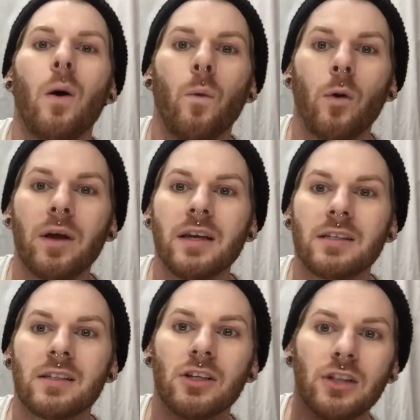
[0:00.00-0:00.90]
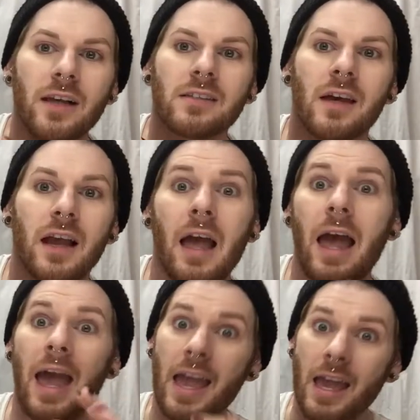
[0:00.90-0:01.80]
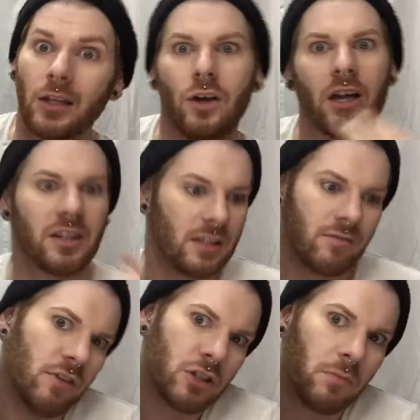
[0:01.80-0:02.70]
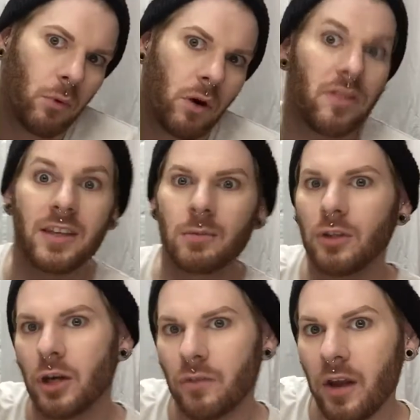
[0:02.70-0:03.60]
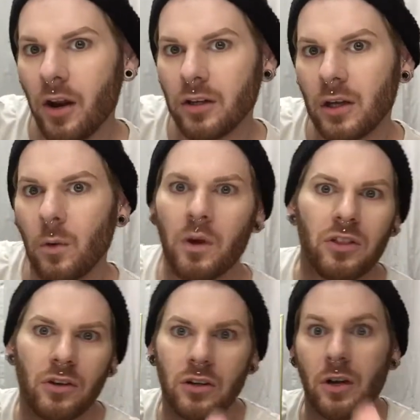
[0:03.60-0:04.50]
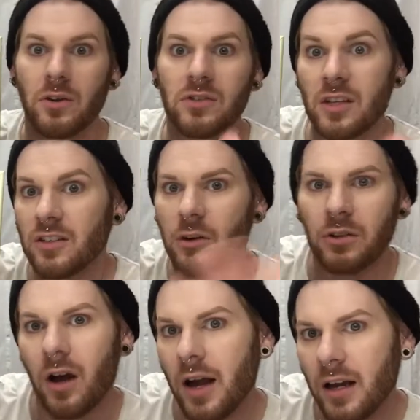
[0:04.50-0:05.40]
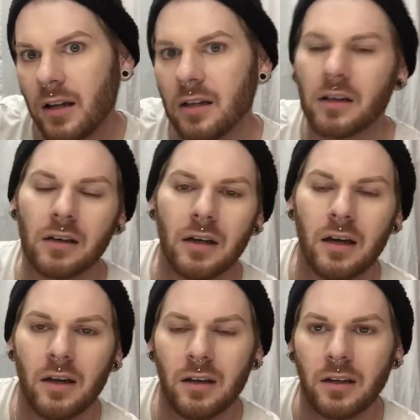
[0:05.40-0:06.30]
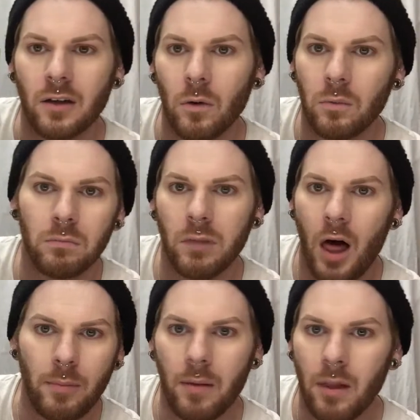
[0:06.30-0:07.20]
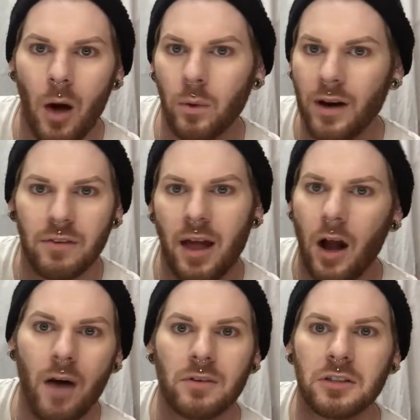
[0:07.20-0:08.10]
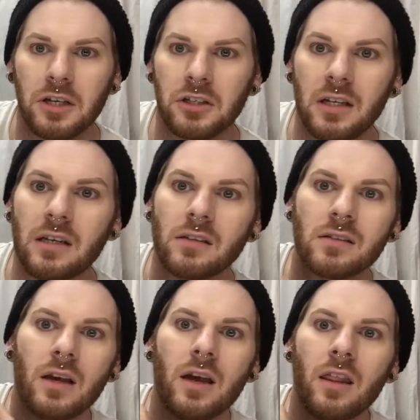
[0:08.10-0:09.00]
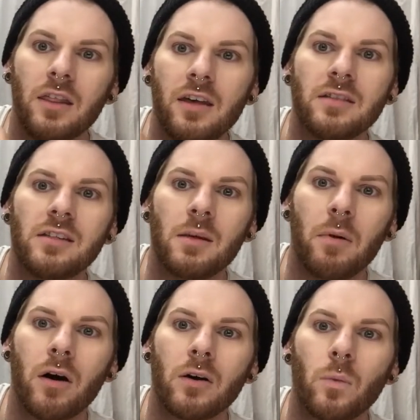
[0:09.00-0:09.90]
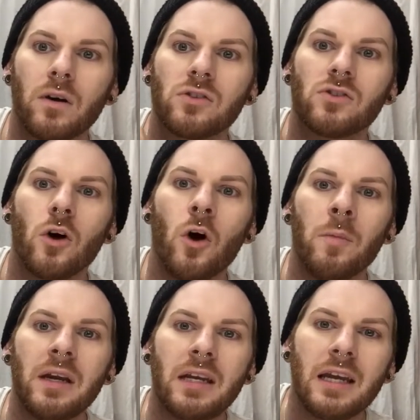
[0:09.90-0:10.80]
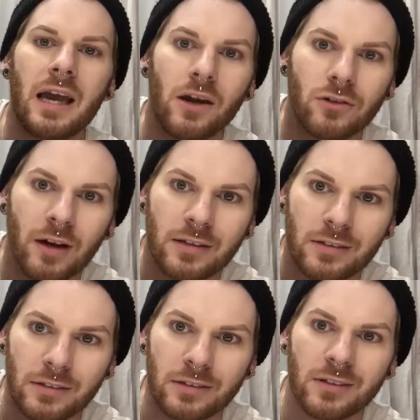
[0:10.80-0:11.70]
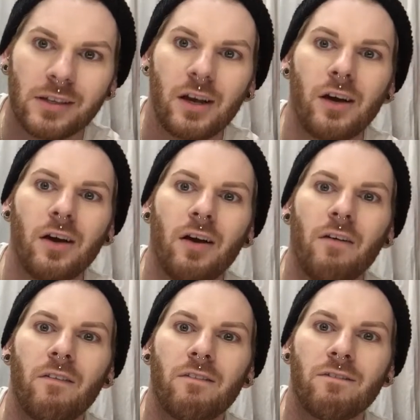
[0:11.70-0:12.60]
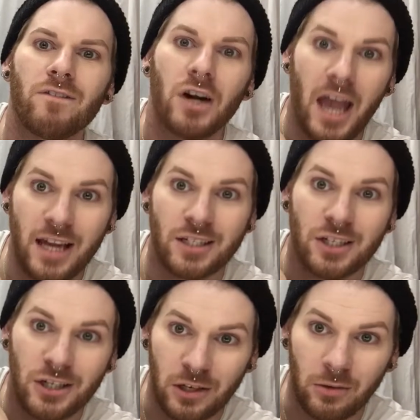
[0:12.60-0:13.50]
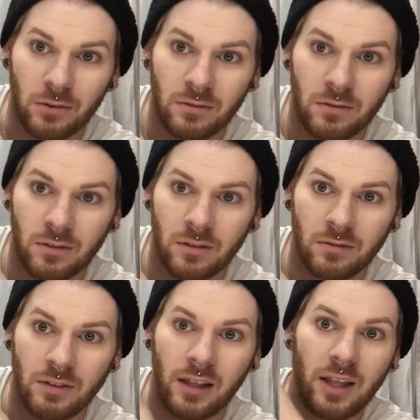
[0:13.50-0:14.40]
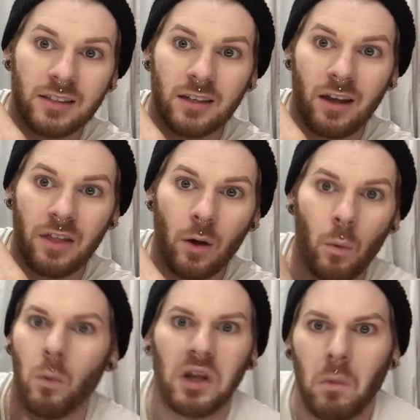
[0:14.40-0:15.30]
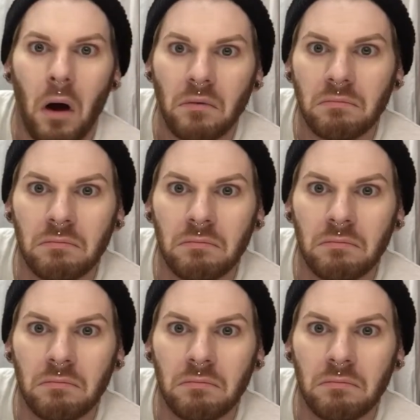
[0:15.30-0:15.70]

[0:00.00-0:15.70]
where we get to suggest like, hey, look at this vision board. This would look great on you with your, your skin tone, your eye color, blah, blah, blah, whatever that conversation is. This is the part where so many hairdressers forget to do. They listen and they go, well, what do you want?